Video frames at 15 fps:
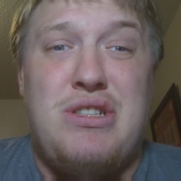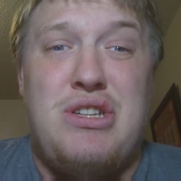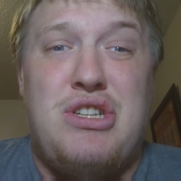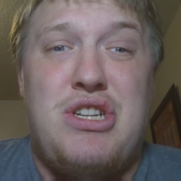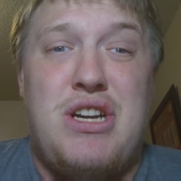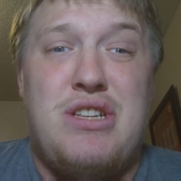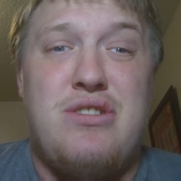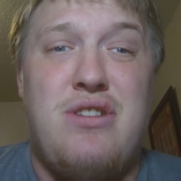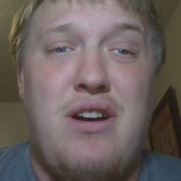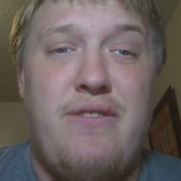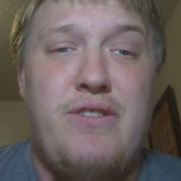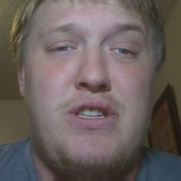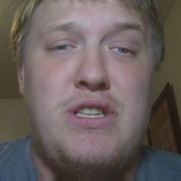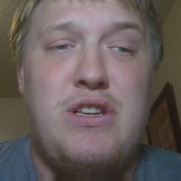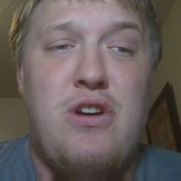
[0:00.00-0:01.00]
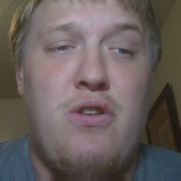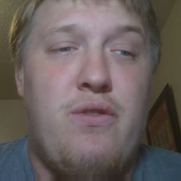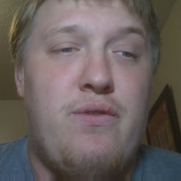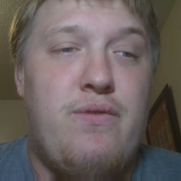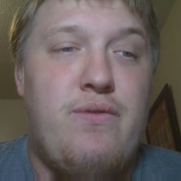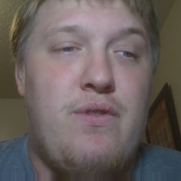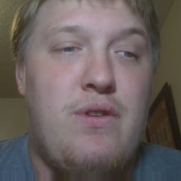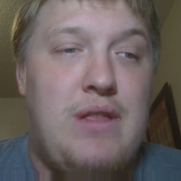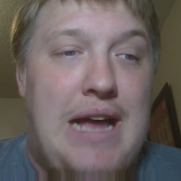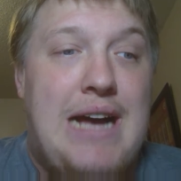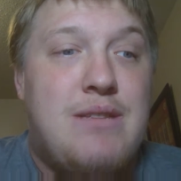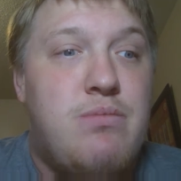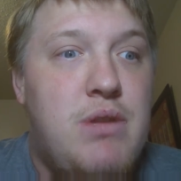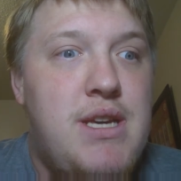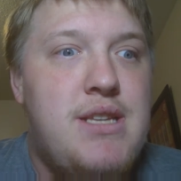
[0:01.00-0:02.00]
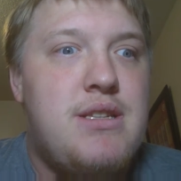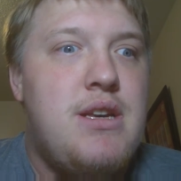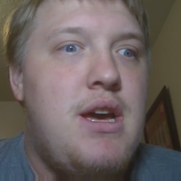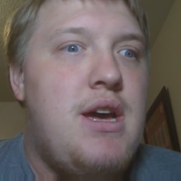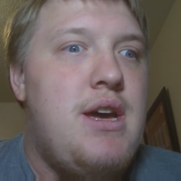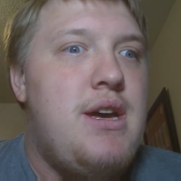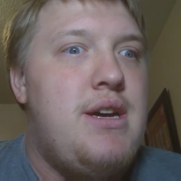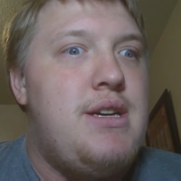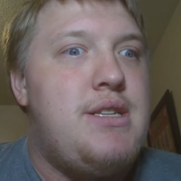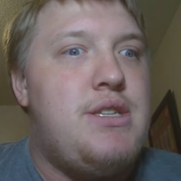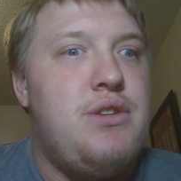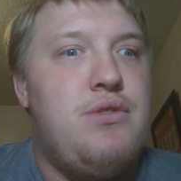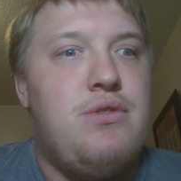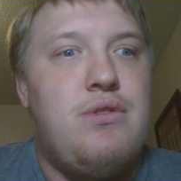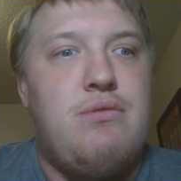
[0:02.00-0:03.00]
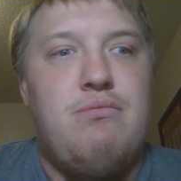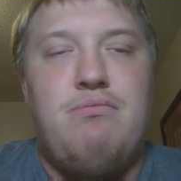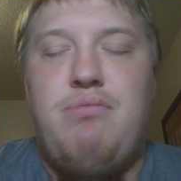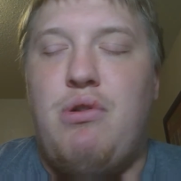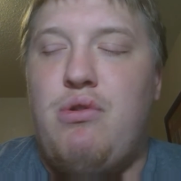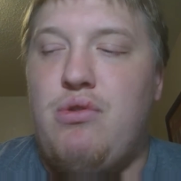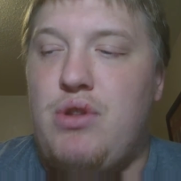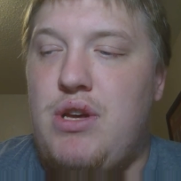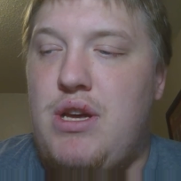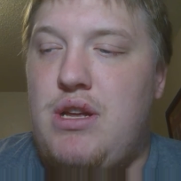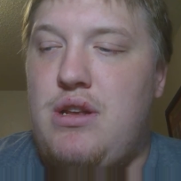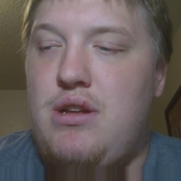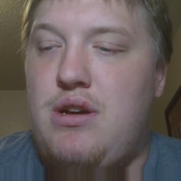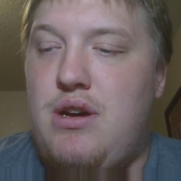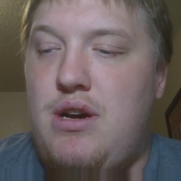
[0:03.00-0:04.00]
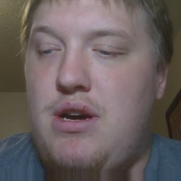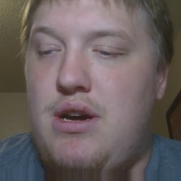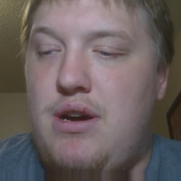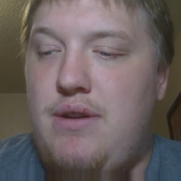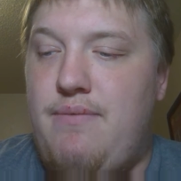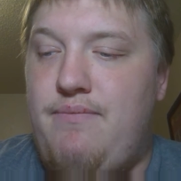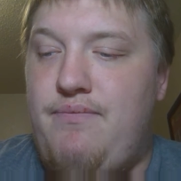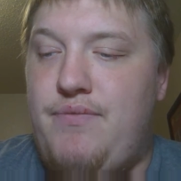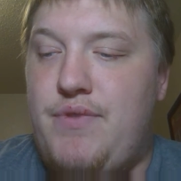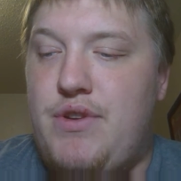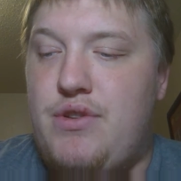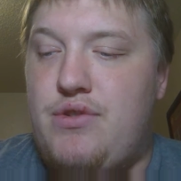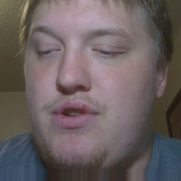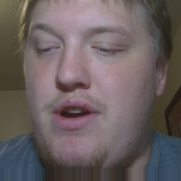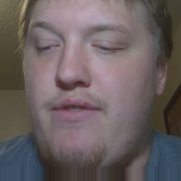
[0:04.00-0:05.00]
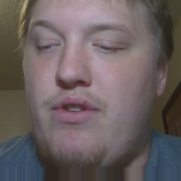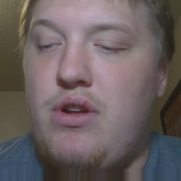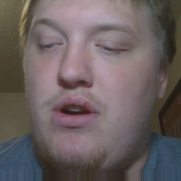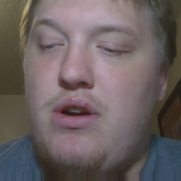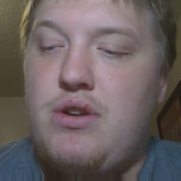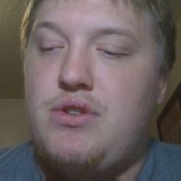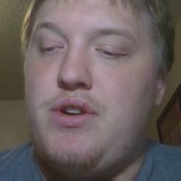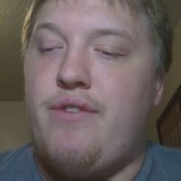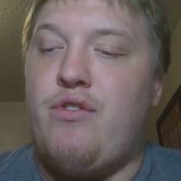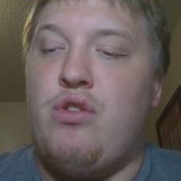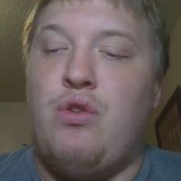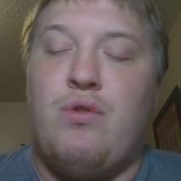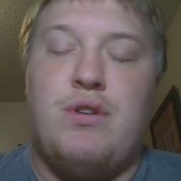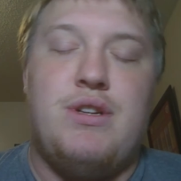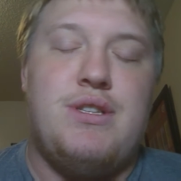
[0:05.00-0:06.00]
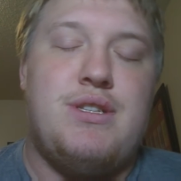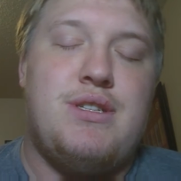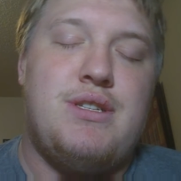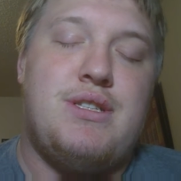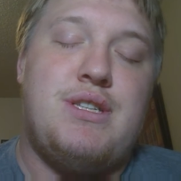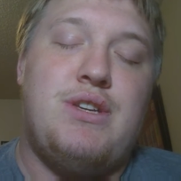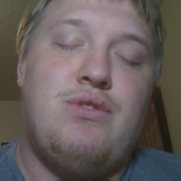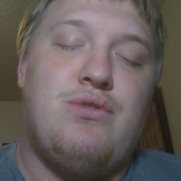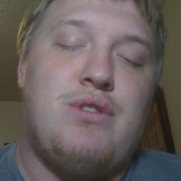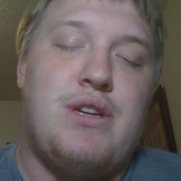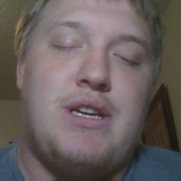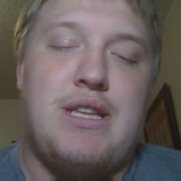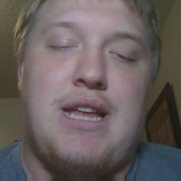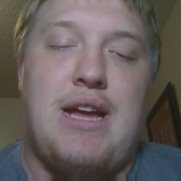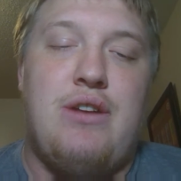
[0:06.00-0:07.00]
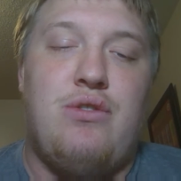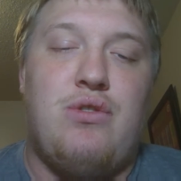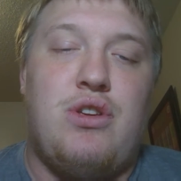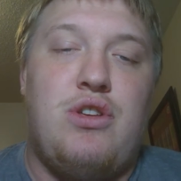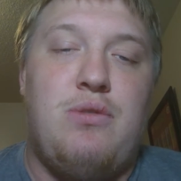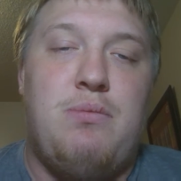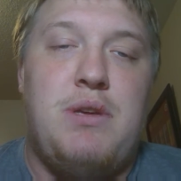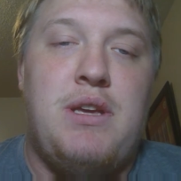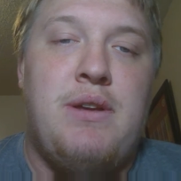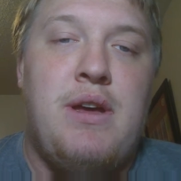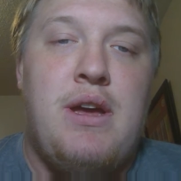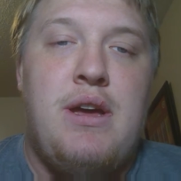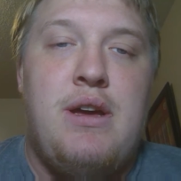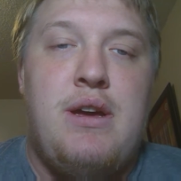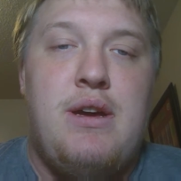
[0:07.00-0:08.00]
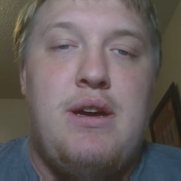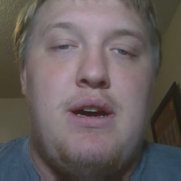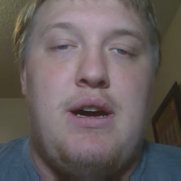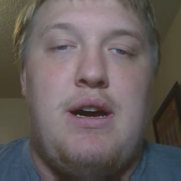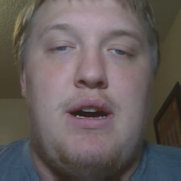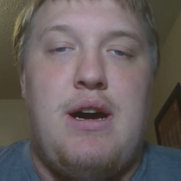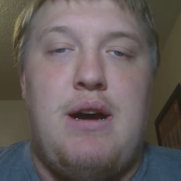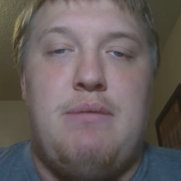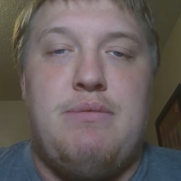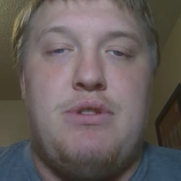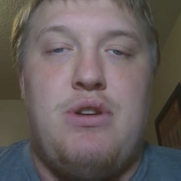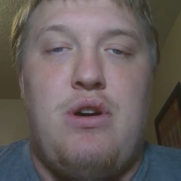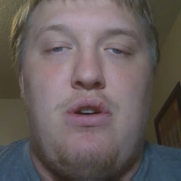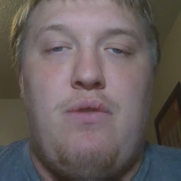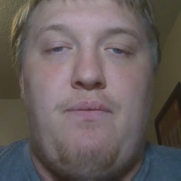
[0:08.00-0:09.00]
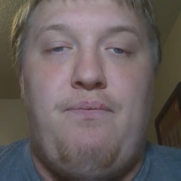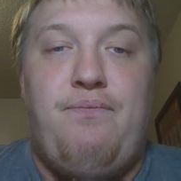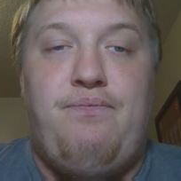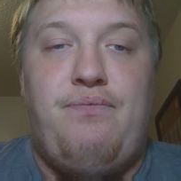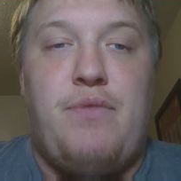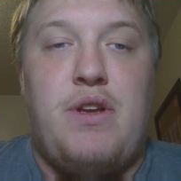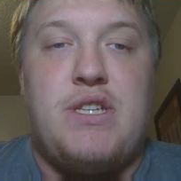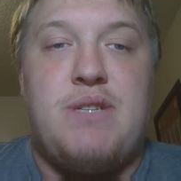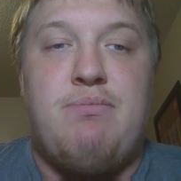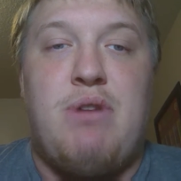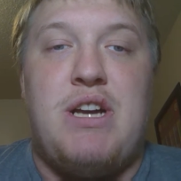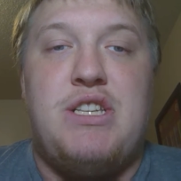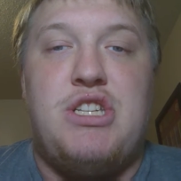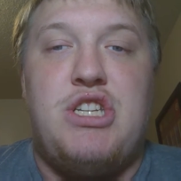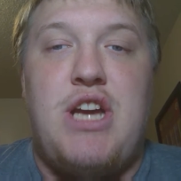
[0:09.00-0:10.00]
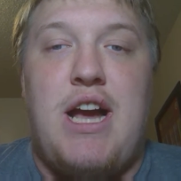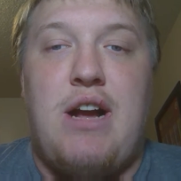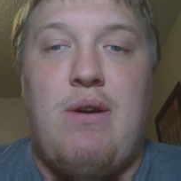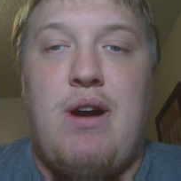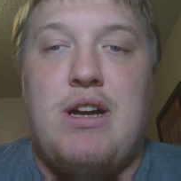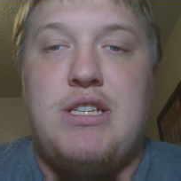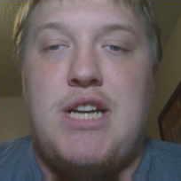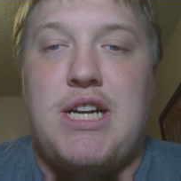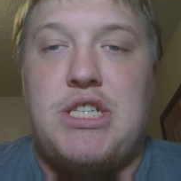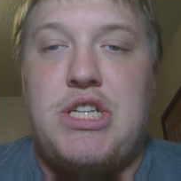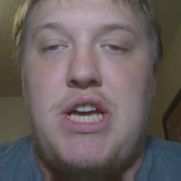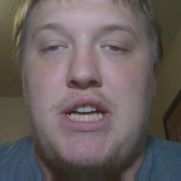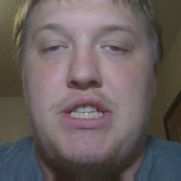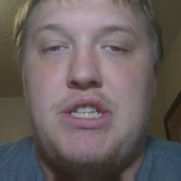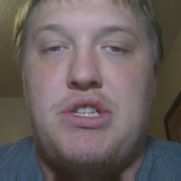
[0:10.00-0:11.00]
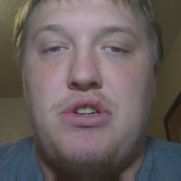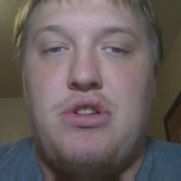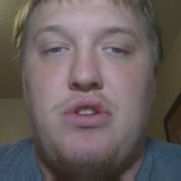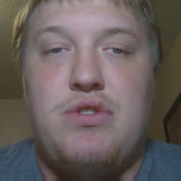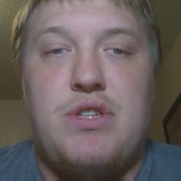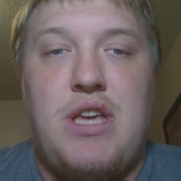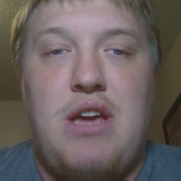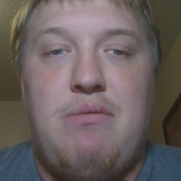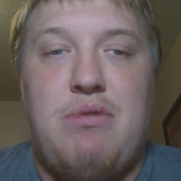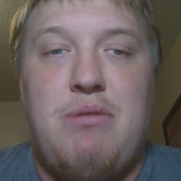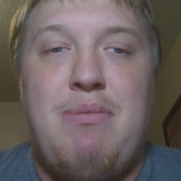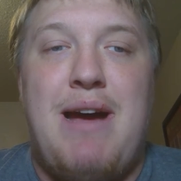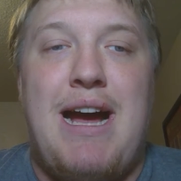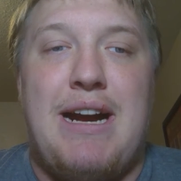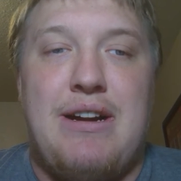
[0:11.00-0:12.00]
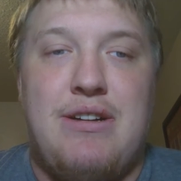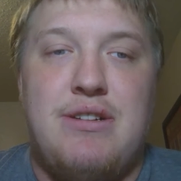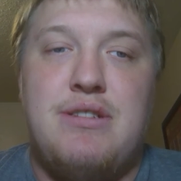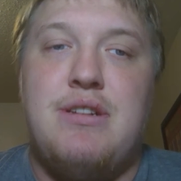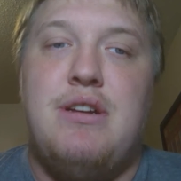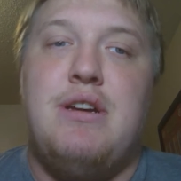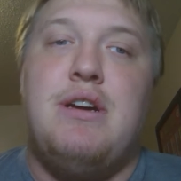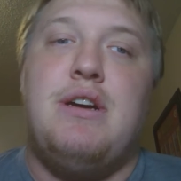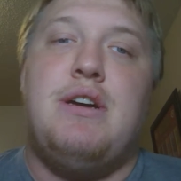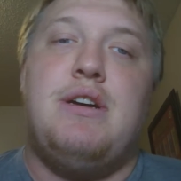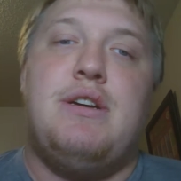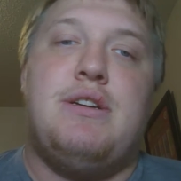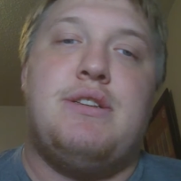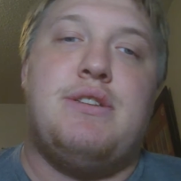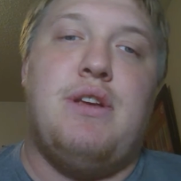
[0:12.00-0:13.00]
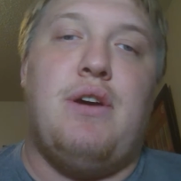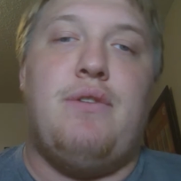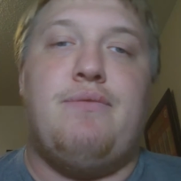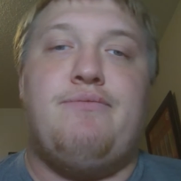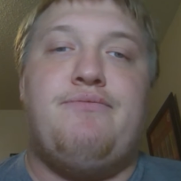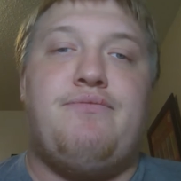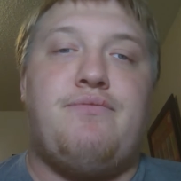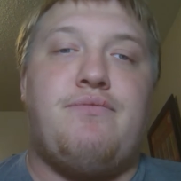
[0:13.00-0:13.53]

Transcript: and the Jets are obviously going for last place. See who can pull in Trevor Lawrence. See who can get that new QB. I'm surprised the Jaguars actually had such a close game with the Packers. So,